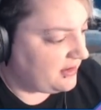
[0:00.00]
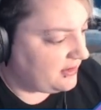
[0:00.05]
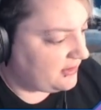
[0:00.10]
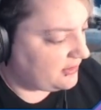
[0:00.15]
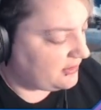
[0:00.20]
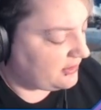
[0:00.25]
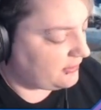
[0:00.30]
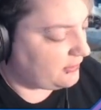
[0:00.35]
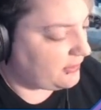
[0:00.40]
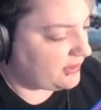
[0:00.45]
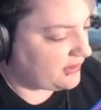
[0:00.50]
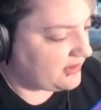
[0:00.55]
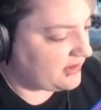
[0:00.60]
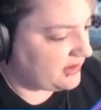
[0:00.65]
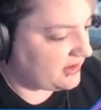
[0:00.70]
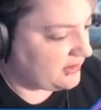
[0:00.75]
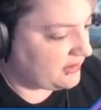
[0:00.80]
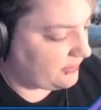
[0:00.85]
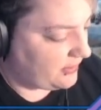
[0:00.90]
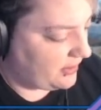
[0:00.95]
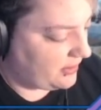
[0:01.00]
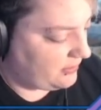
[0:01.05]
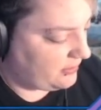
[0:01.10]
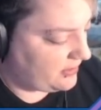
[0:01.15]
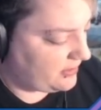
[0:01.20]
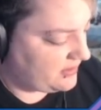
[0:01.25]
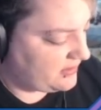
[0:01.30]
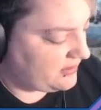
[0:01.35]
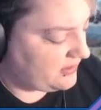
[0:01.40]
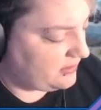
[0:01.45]
So for instance, if I go
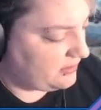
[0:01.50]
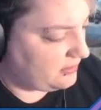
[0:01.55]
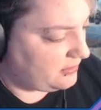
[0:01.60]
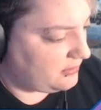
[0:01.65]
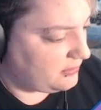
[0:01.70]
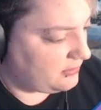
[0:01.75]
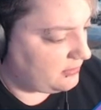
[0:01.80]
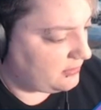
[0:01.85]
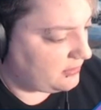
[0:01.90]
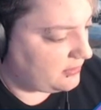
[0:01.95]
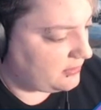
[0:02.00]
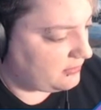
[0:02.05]
into